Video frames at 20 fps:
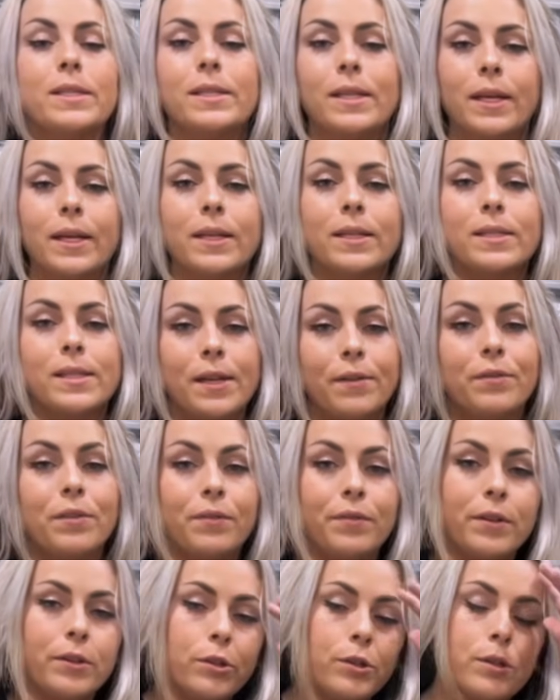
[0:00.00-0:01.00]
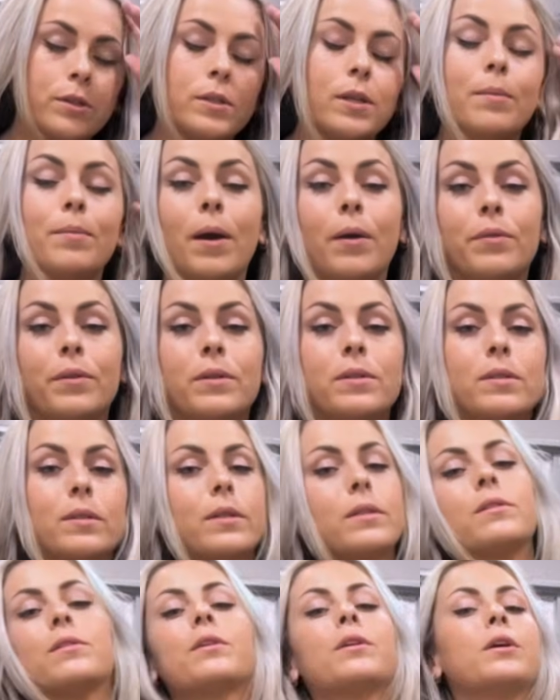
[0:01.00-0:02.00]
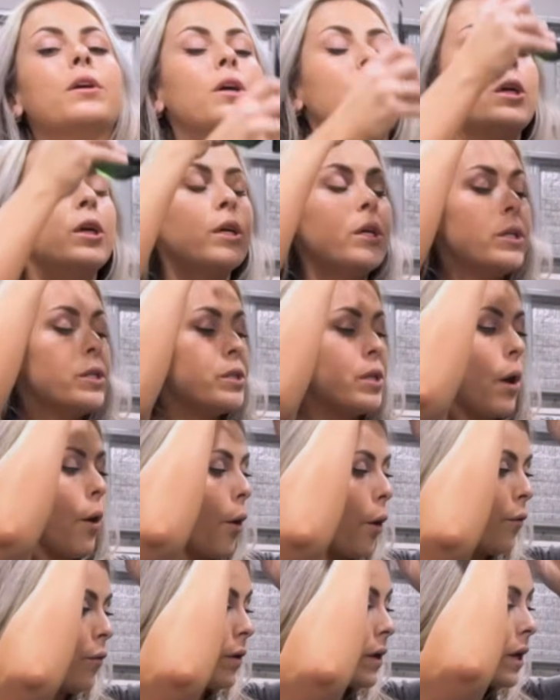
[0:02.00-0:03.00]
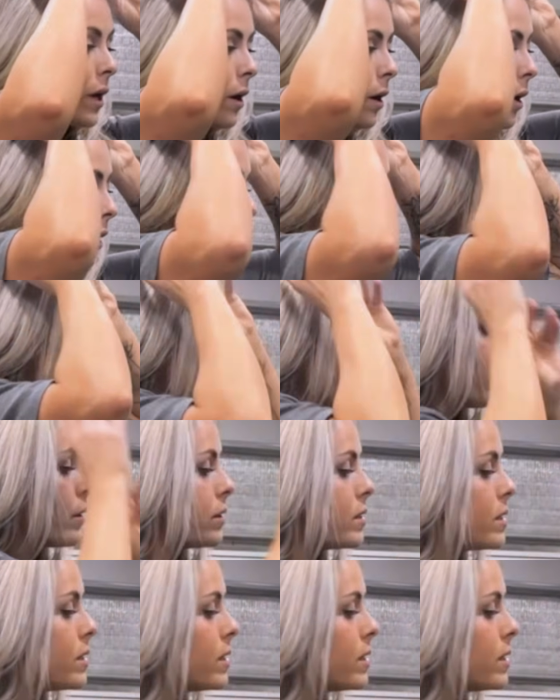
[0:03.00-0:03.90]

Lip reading: sick safety features about this laser. So over here, you can